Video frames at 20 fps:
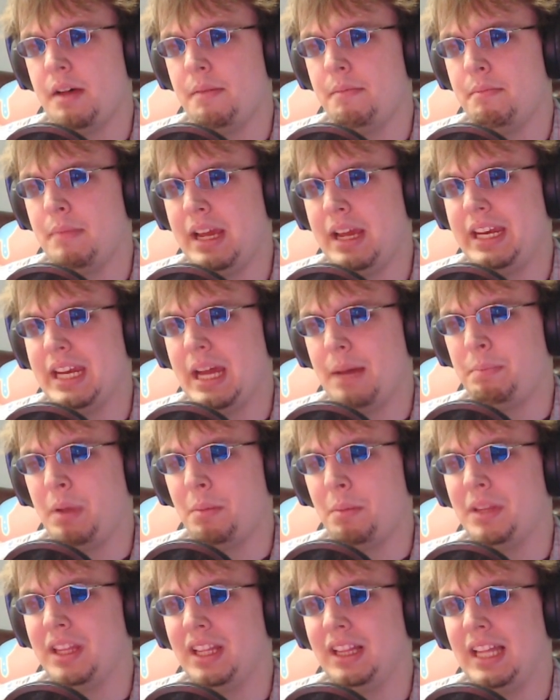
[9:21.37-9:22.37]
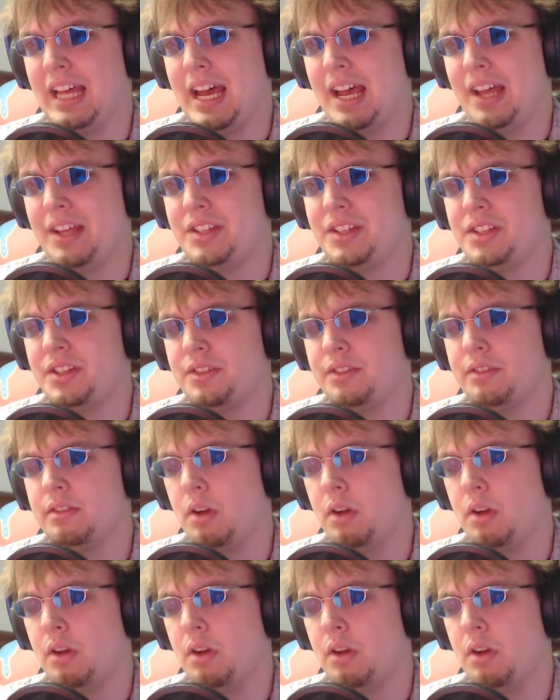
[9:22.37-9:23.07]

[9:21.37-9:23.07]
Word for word: might not be able to last.